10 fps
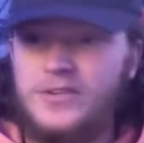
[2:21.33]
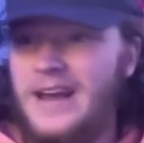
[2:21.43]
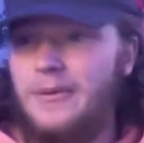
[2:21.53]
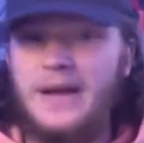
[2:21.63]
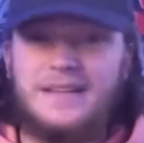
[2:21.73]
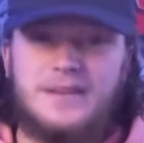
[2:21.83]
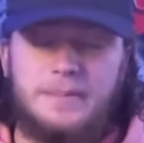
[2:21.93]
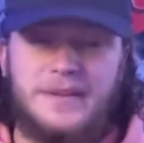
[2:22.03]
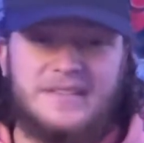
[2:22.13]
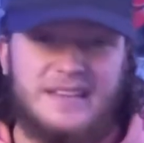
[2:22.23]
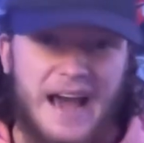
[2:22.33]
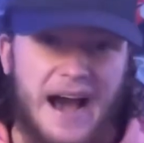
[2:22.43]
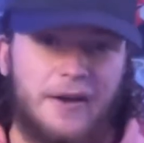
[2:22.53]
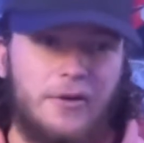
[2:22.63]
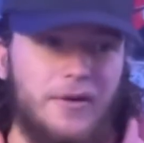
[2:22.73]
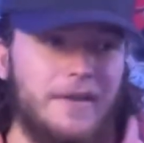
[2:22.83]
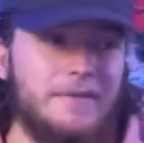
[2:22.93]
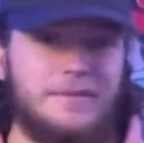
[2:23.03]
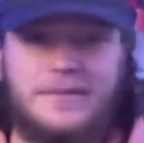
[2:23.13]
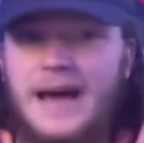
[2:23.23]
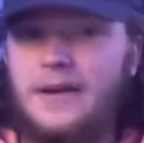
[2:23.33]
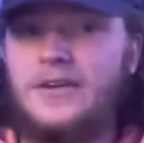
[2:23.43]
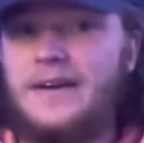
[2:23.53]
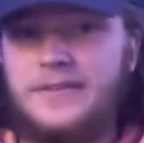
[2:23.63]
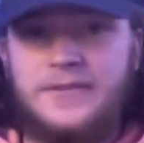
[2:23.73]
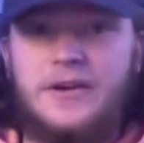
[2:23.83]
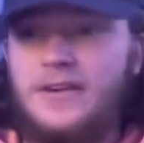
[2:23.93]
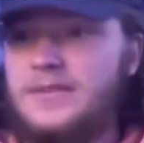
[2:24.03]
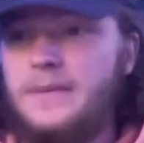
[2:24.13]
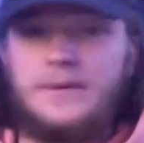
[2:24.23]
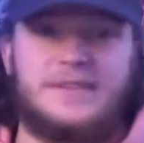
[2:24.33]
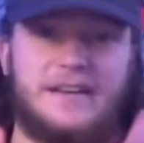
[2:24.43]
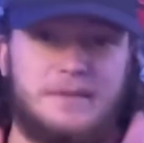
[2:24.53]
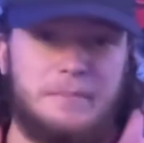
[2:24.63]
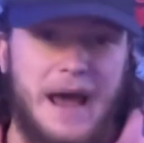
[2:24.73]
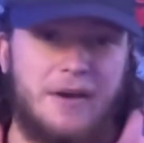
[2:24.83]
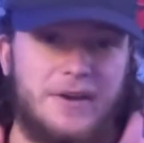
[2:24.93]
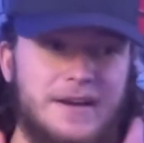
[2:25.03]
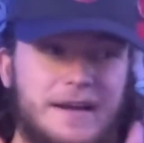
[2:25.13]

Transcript: and now he ends up in Seattle, and now you have to figure out something with Tyson Barrie,